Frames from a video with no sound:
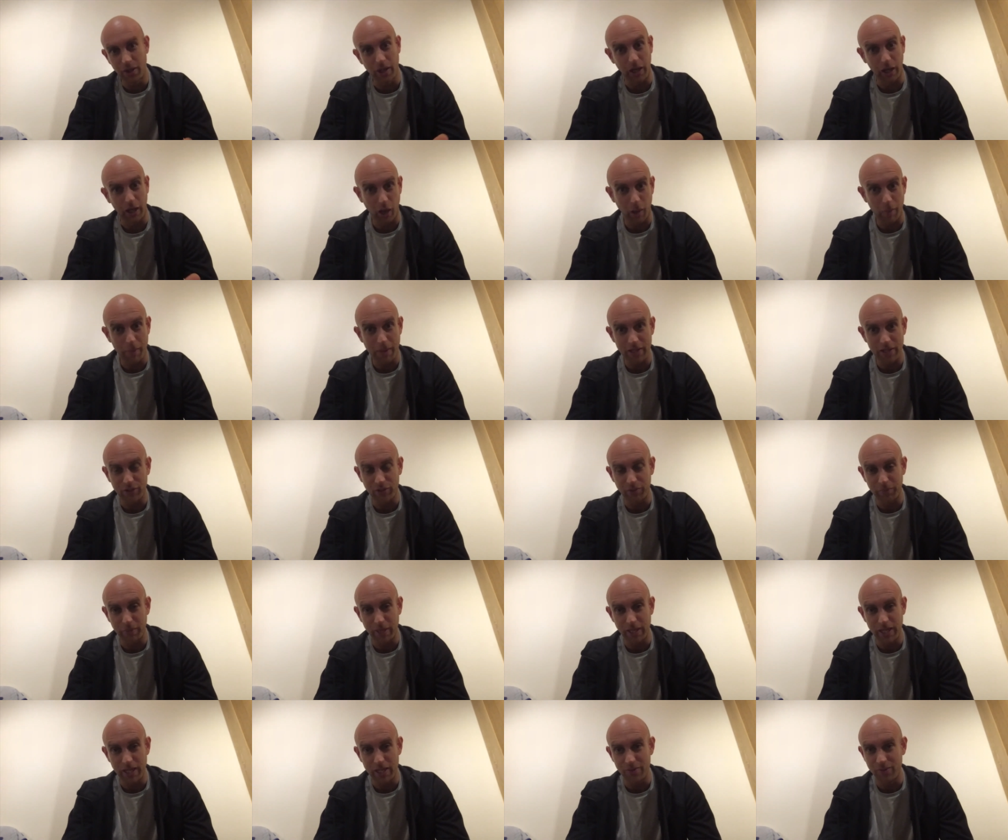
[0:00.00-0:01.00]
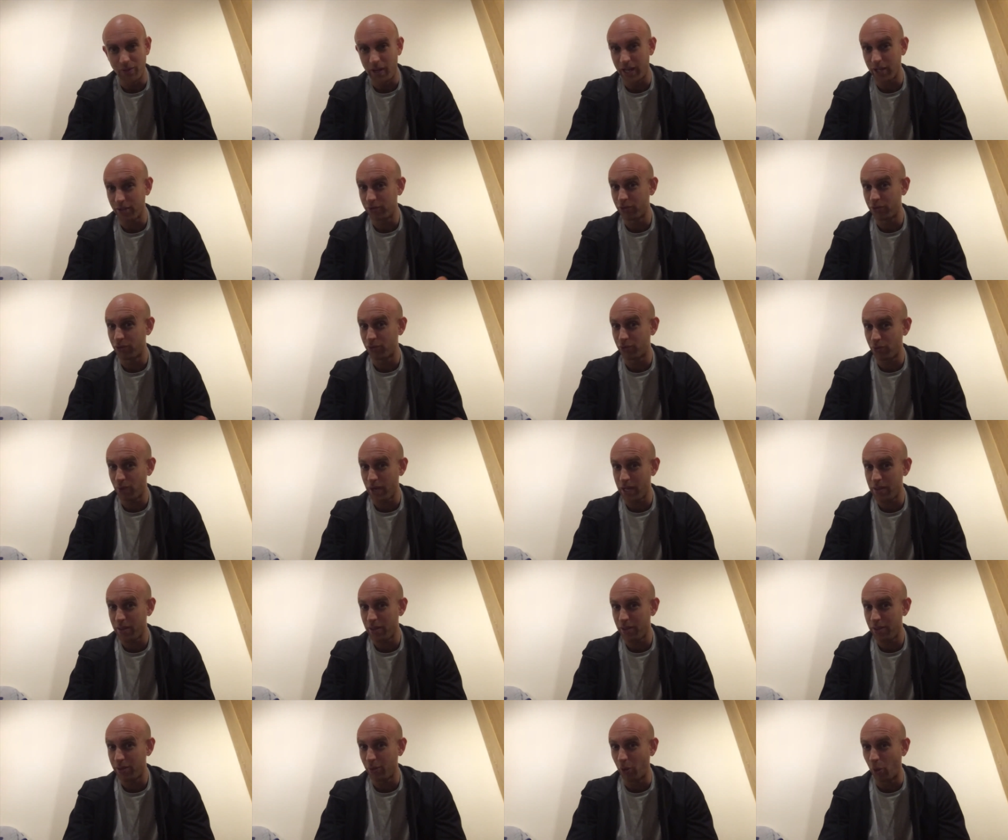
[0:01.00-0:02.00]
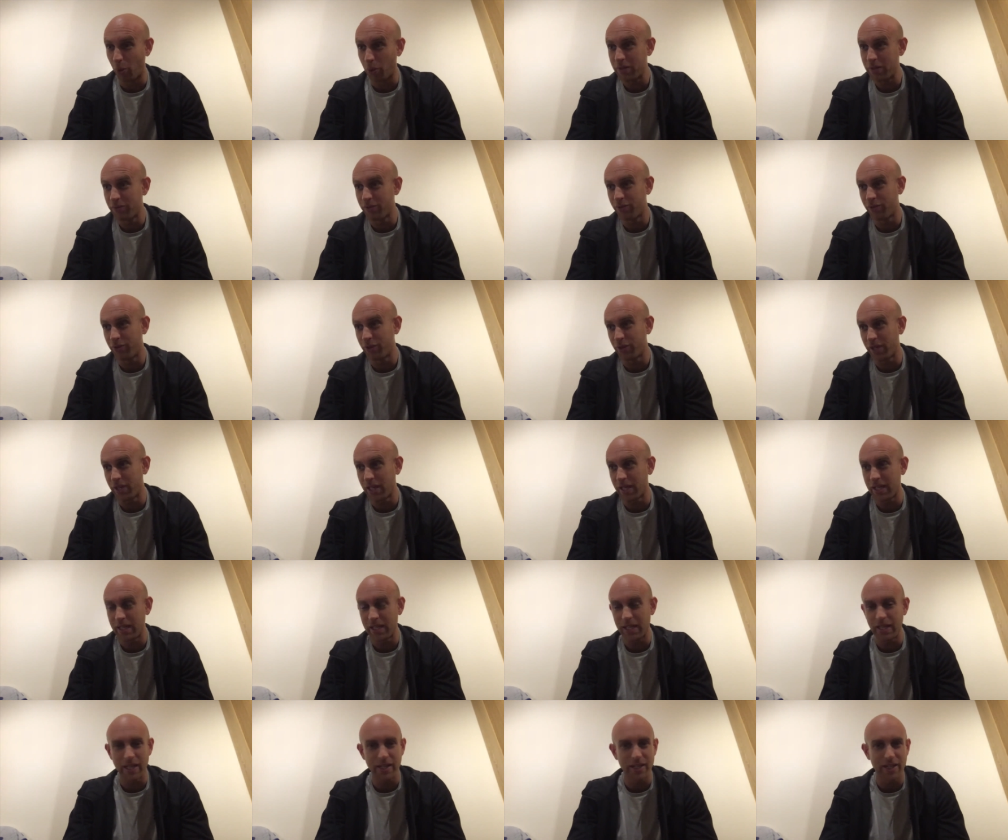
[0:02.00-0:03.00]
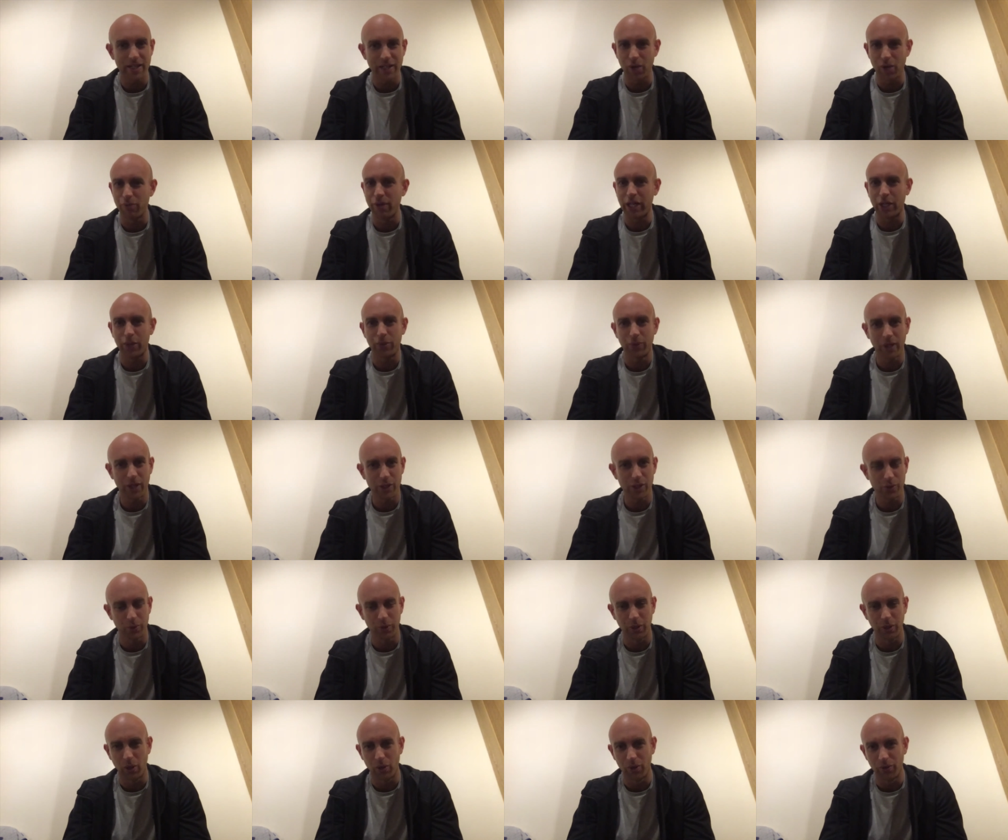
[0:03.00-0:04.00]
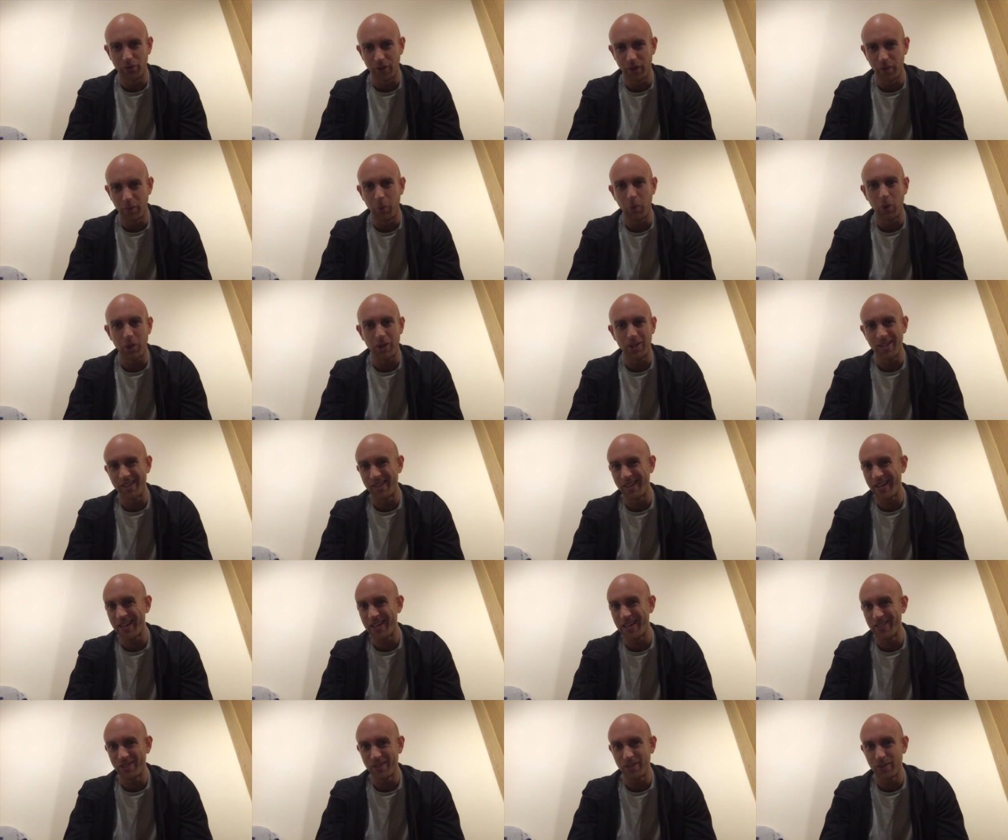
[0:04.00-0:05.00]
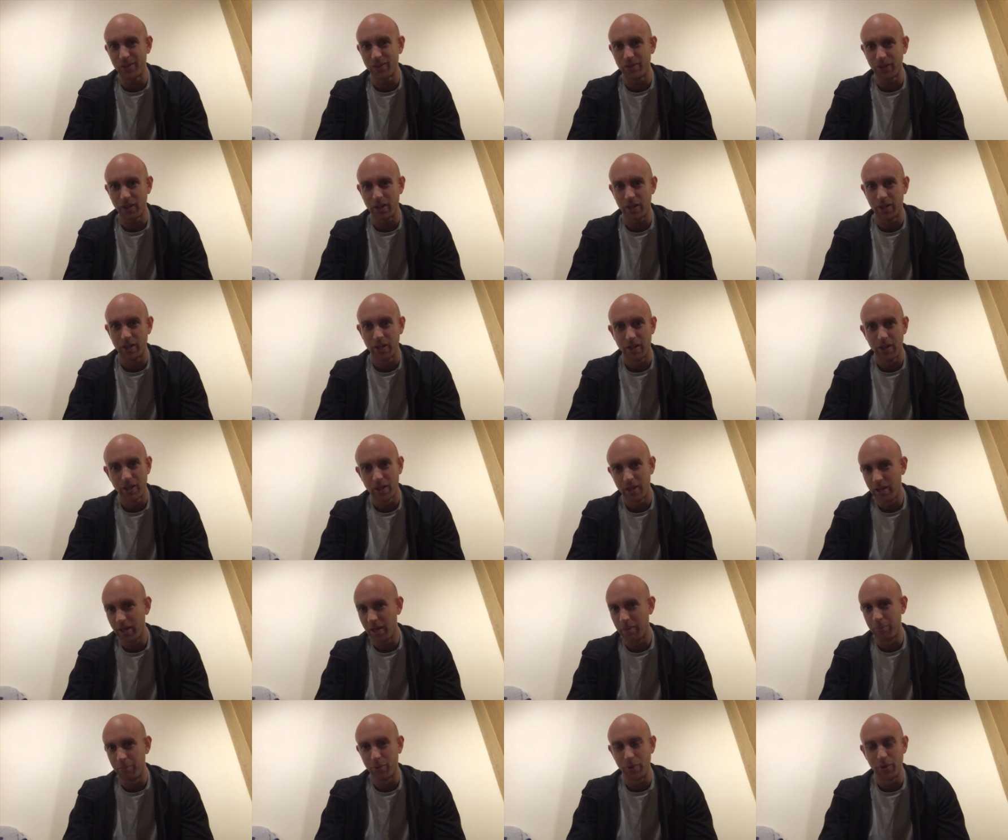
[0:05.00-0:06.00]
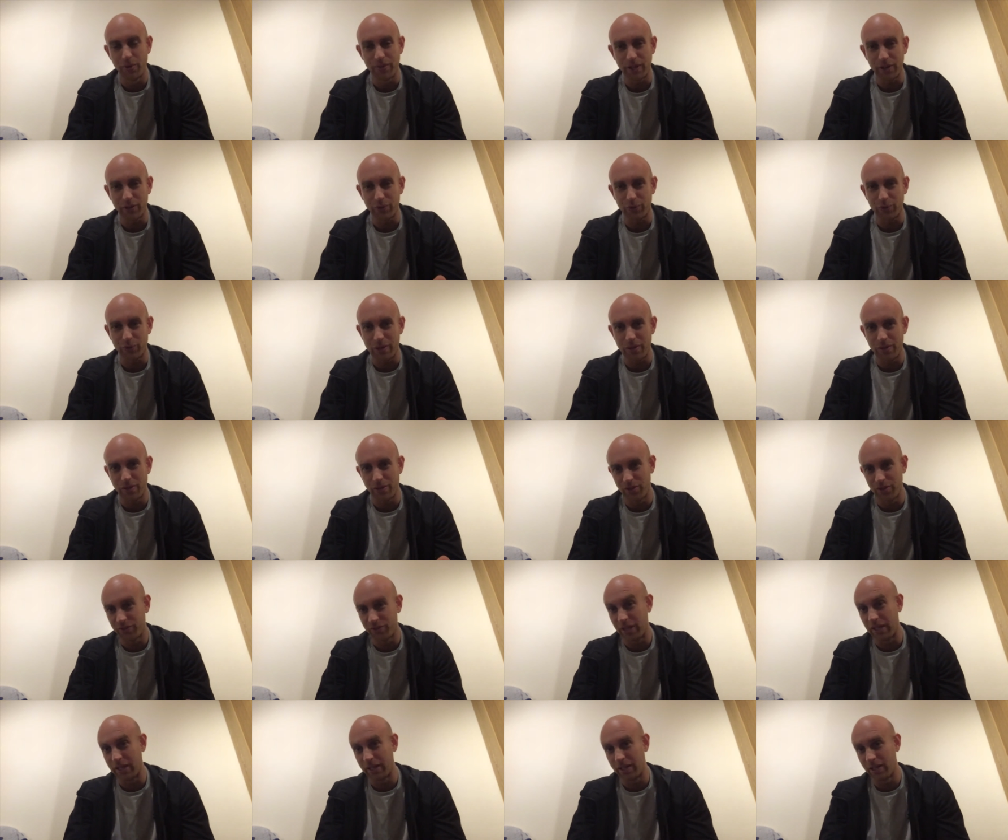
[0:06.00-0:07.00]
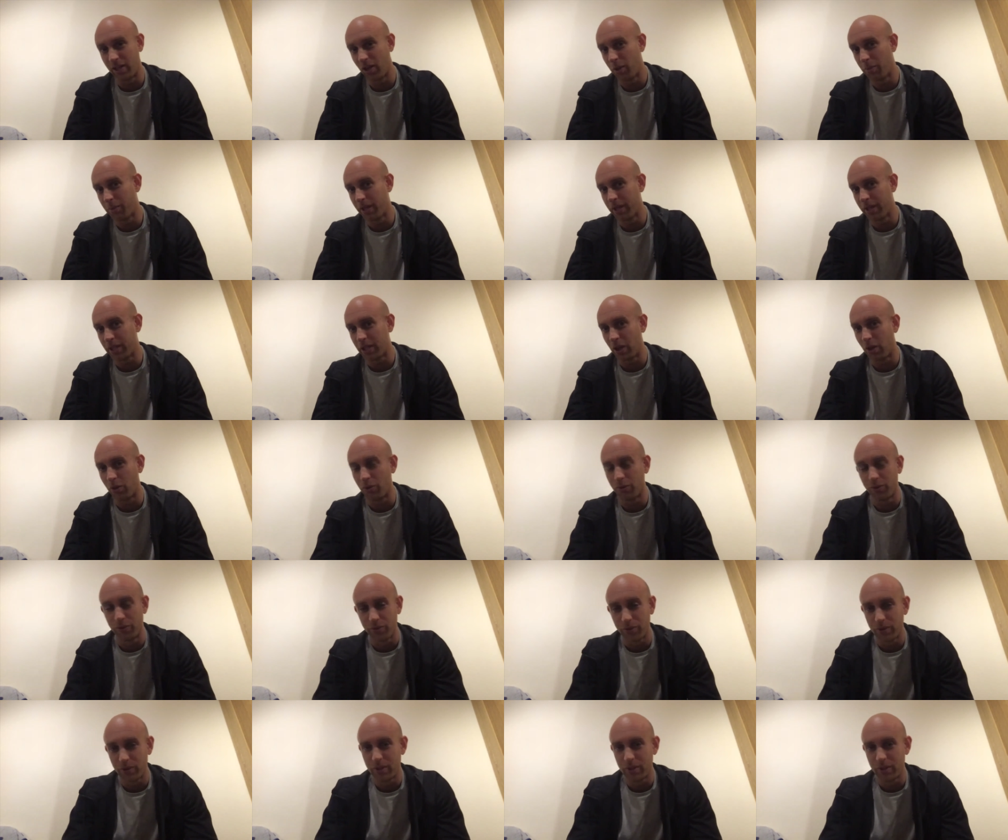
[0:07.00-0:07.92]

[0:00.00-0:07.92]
club head speed via strength, or even for the recreational golfer, what could they do to improve their strength that's then going to help their golf?